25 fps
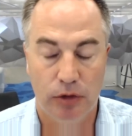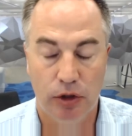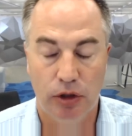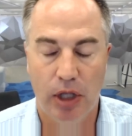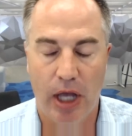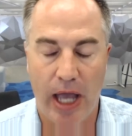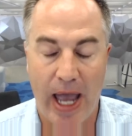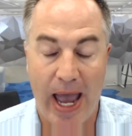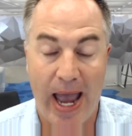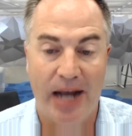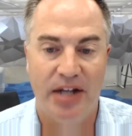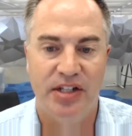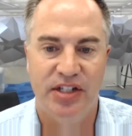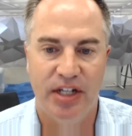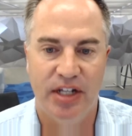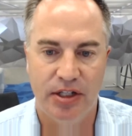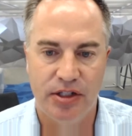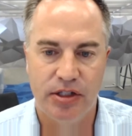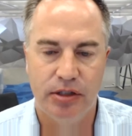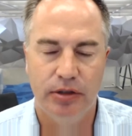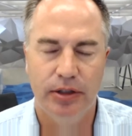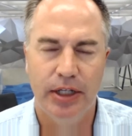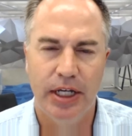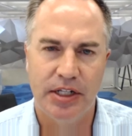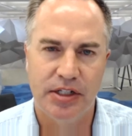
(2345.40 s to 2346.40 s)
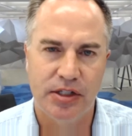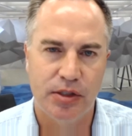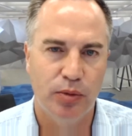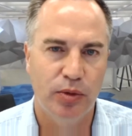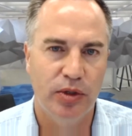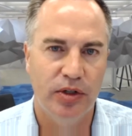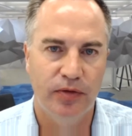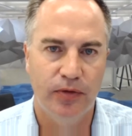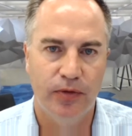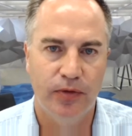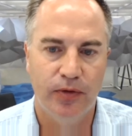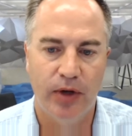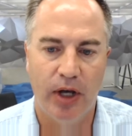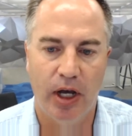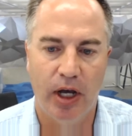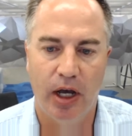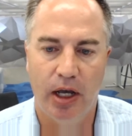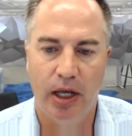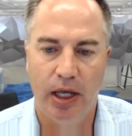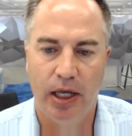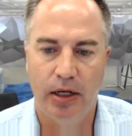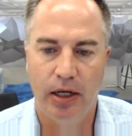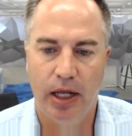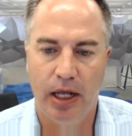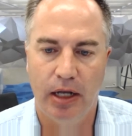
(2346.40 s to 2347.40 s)
accents lists we've uh,
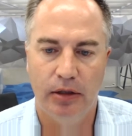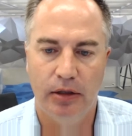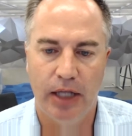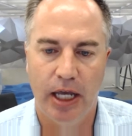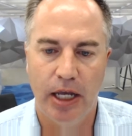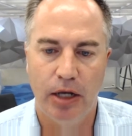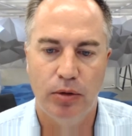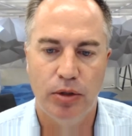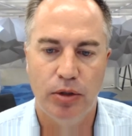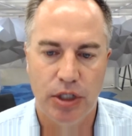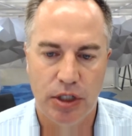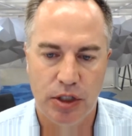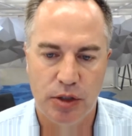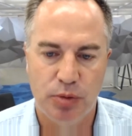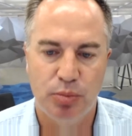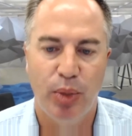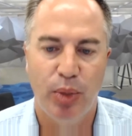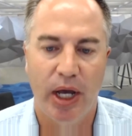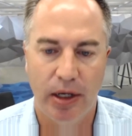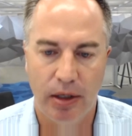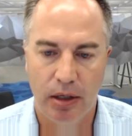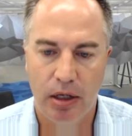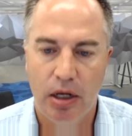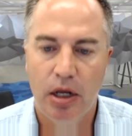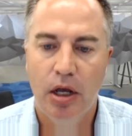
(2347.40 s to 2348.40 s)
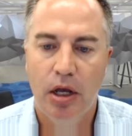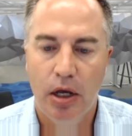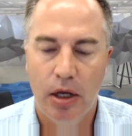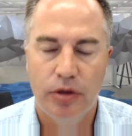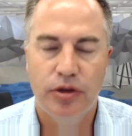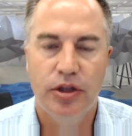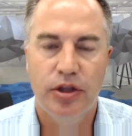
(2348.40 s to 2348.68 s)
and, and languages but Thank